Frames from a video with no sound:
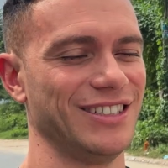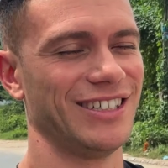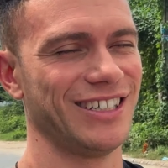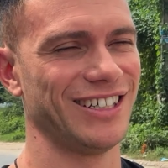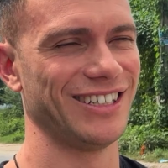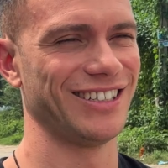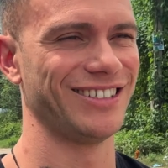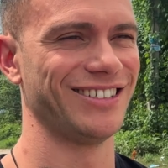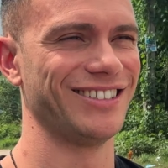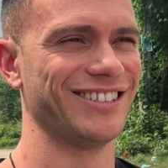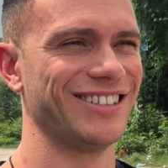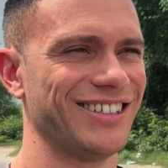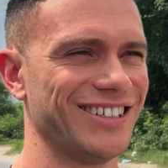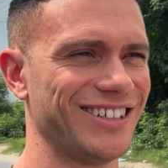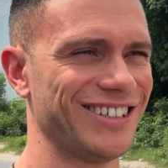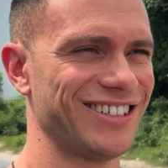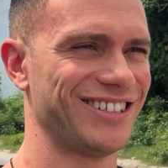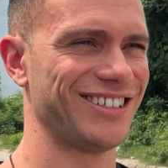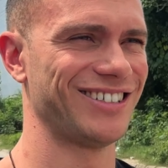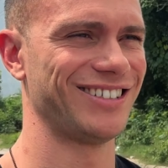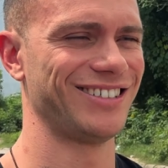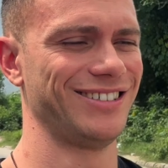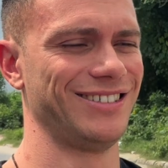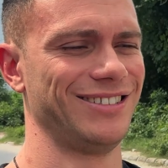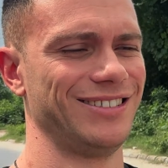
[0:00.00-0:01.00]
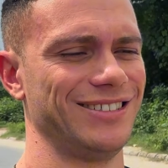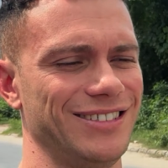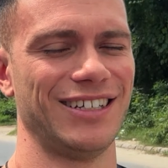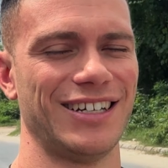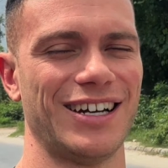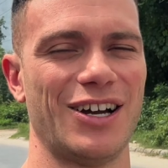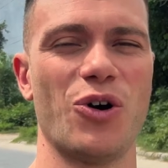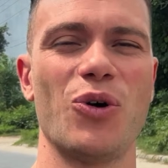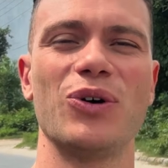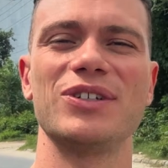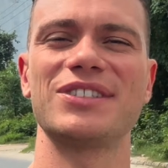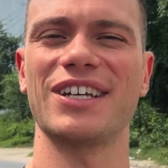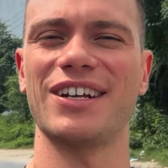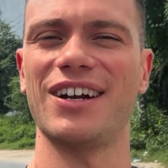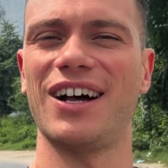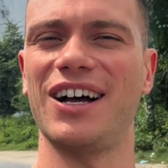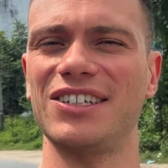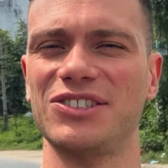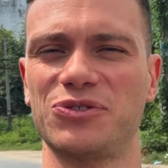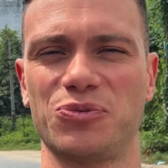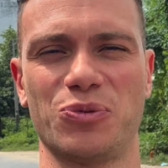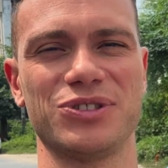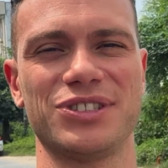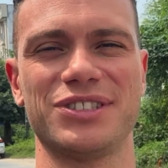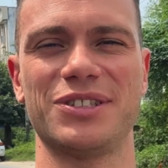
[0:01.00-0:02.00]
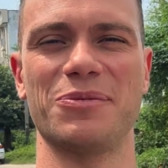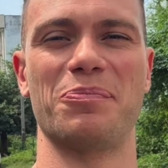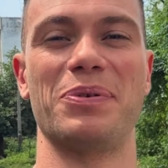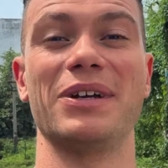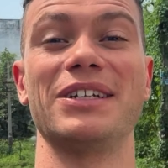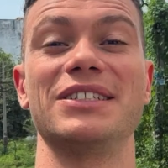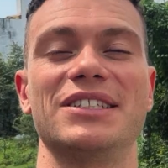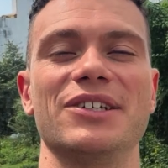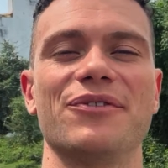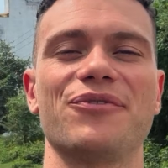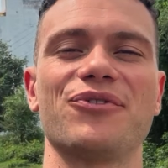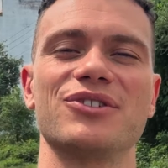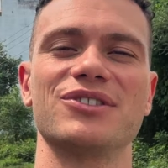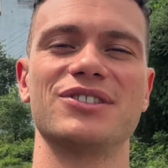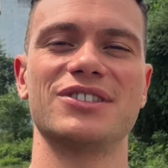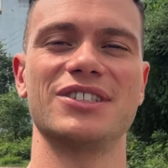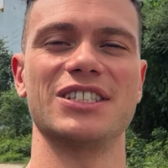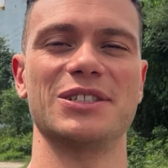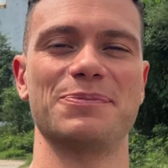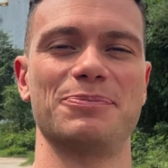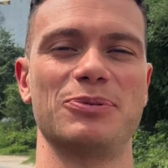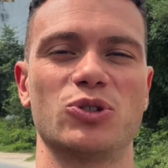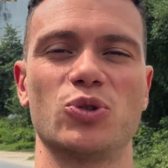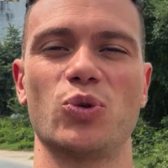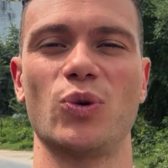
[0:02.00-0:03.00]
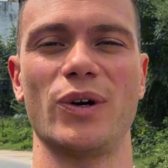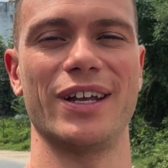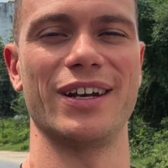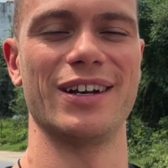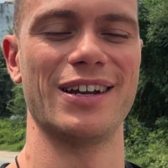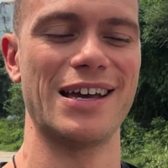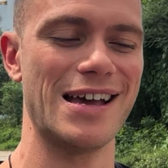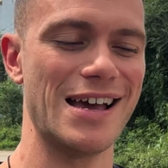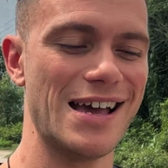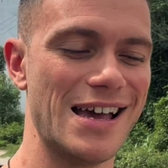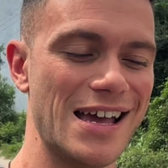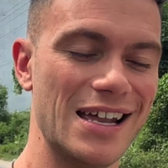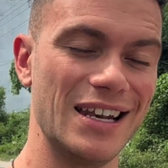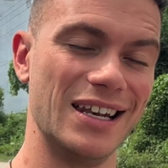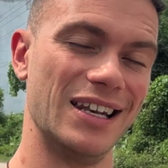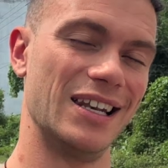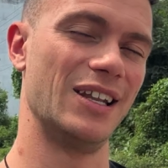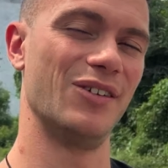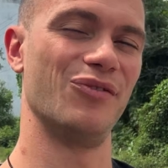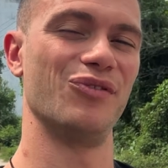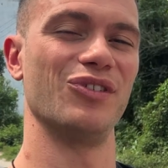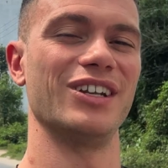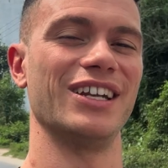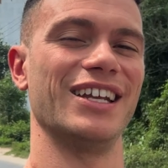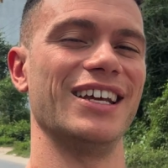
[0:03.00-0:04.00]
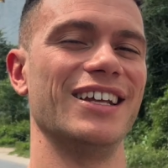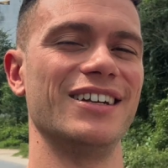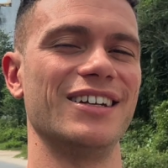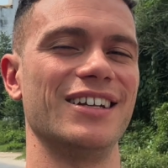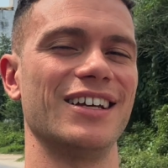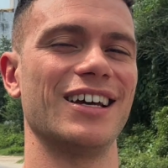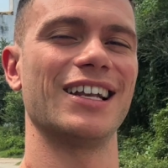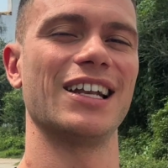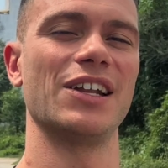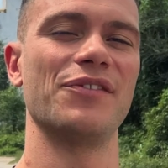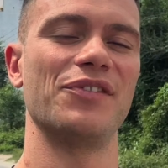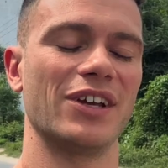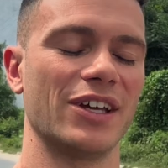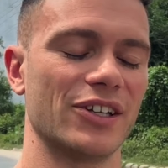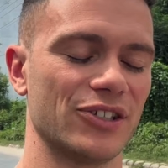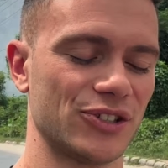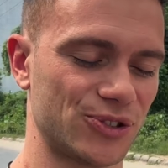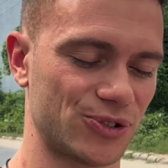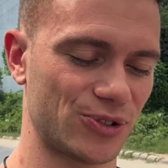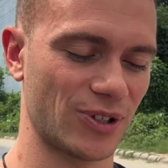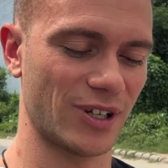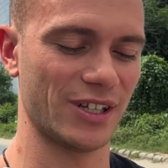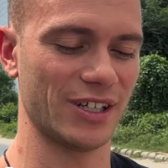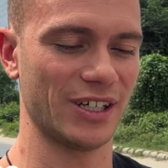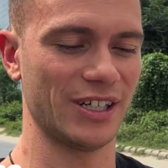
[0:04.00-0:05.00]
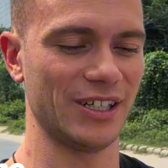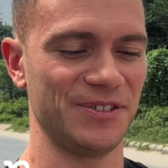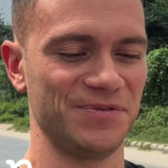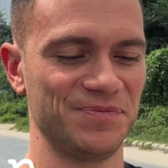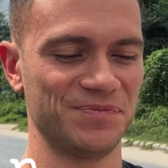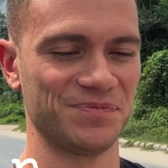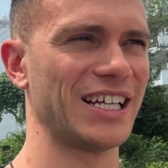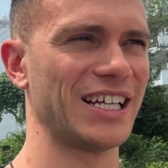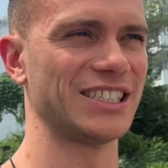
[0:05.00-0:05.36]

And I always get asked, what's the big differences between living in India, living in Australia?